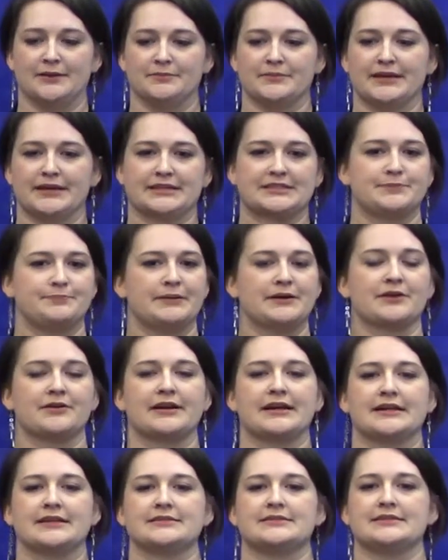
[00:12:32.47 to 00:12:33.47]

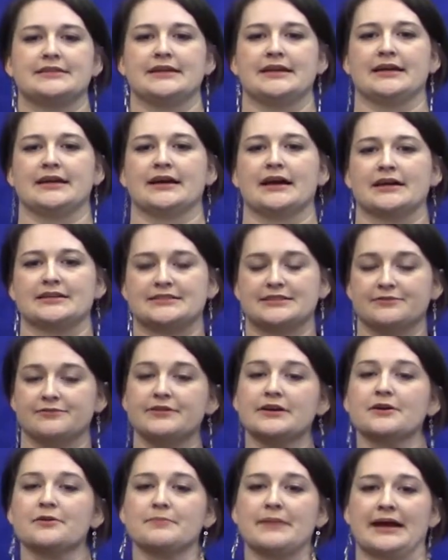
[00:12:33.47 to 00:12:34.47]
experiencing a
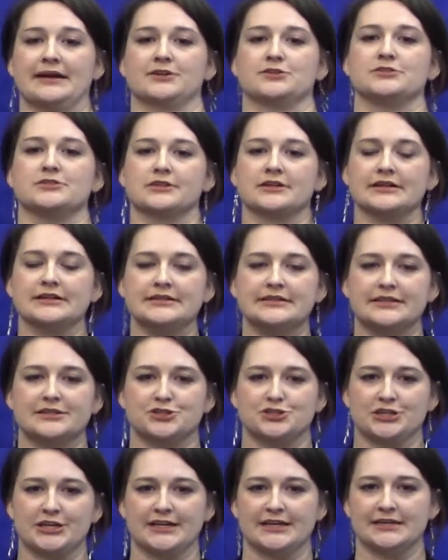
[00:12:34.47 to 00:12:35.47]
severe medical
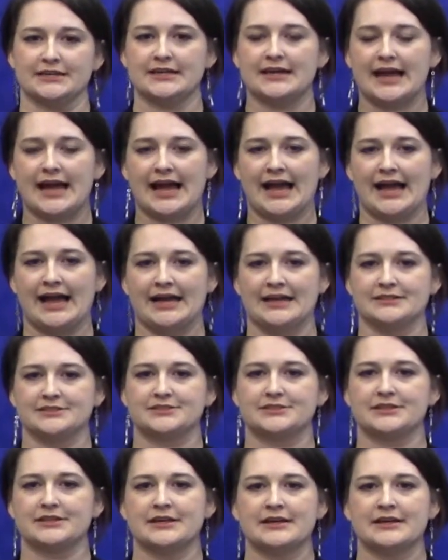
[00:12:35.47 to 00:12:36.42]
condition, and